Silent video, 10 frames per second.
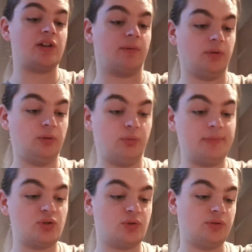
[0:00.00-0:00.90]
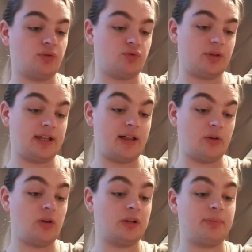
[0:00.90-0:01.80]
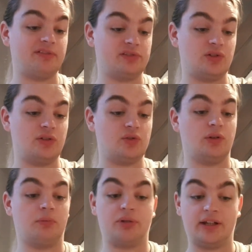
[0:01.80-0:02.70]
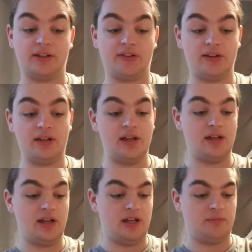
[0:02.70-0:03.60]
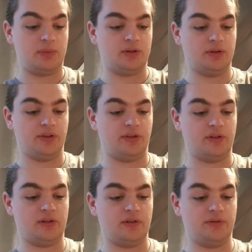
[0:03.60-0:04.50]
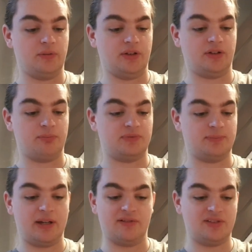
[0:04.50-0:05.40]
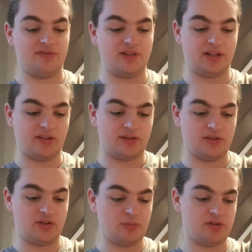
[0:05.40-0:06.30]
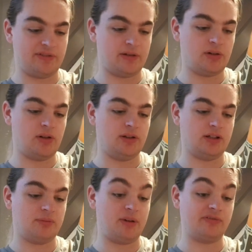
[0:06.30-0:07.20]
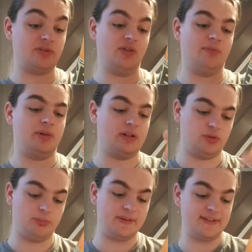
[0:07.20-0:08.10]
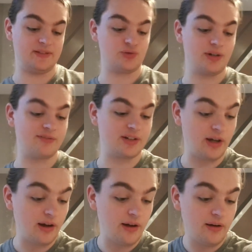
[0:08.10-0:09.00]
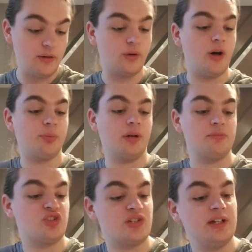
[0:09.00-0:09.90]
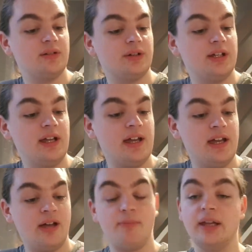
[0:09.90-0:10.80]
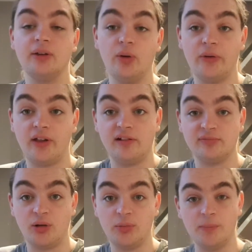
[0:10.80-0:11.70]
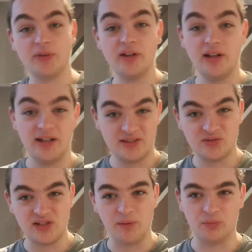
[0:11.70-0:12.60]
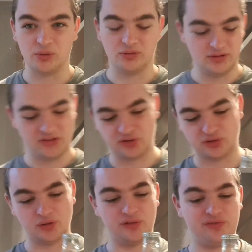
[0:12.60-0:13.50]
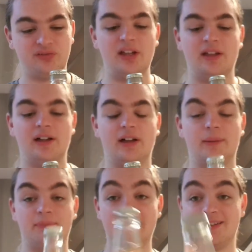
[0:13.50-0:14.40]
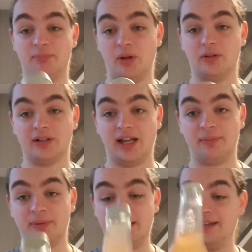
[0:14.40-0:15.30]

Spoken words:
General, women should not drink alcoholic beverages during pregnancy because of the risk of birth defects. Consumption of alcoholic beverages impairs your ability to drive a car or operate machinery and may cause health problems. General stuff. That's the bottle cap.